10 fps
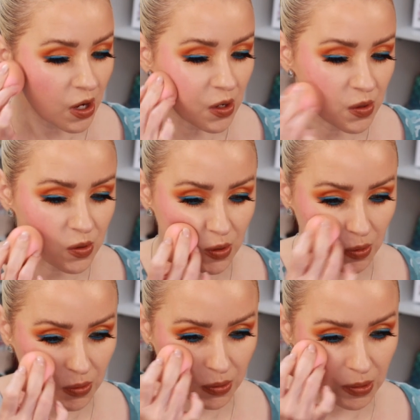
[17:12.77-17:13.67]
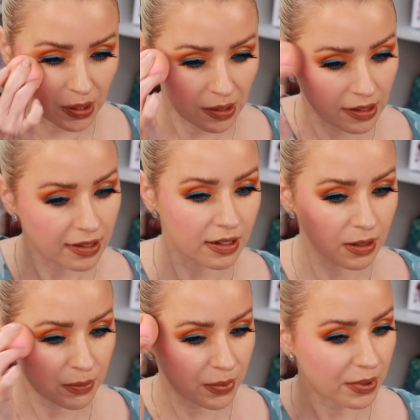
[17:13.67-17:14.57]
Kind of just
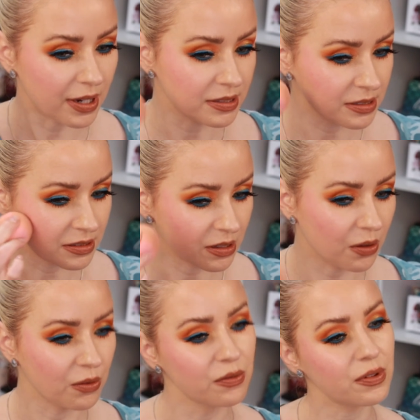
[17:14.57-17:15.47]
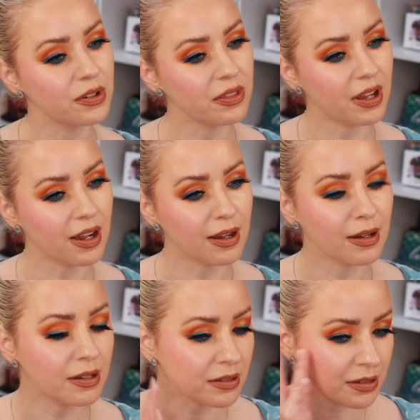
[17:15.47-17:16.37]
press over
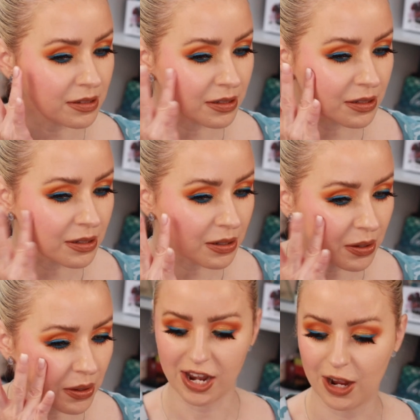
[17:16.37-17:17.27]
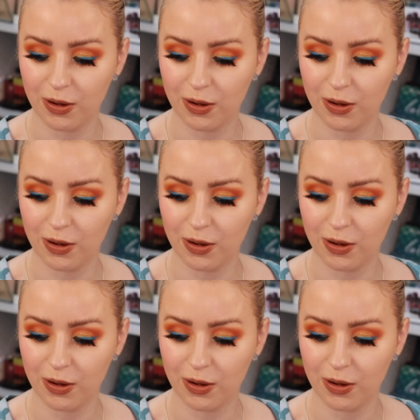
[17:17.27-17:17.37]
that.